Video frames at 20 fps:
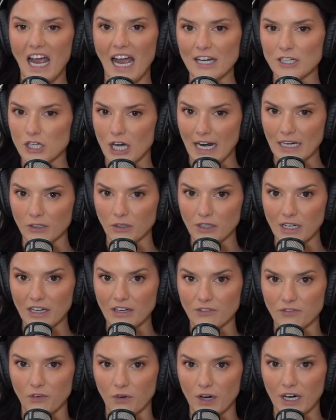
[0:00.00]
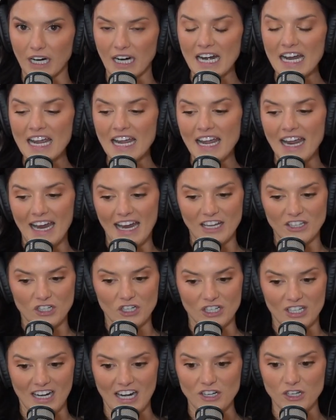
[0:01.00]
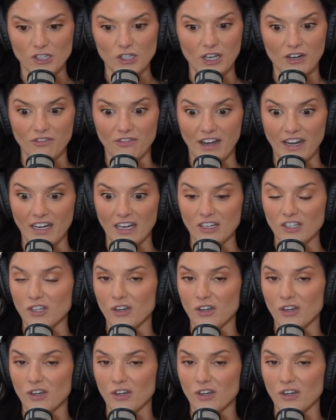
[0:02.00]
I tried looking for answers and I just couldn't find it.